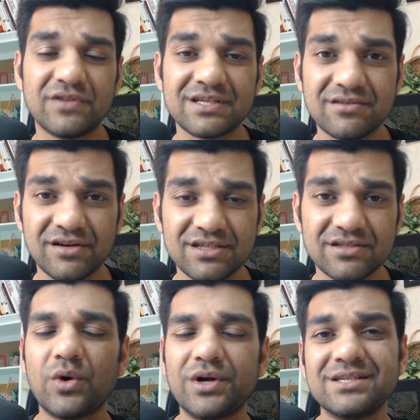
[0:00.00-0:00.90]
the stress.
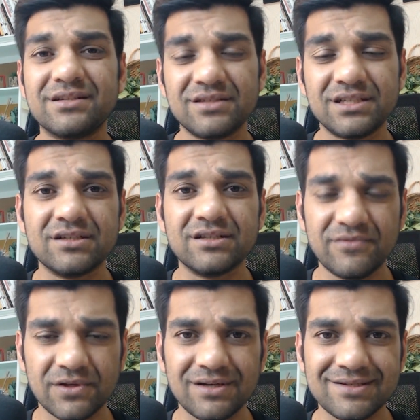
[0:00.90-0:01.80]
What is the trigger
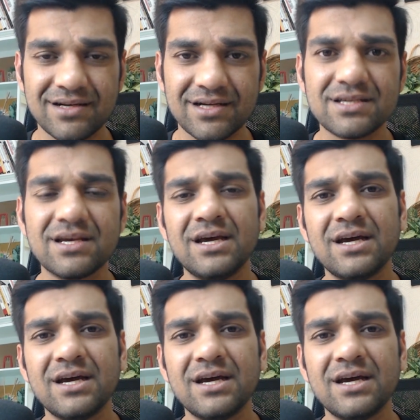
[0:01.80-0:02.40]
for that stress?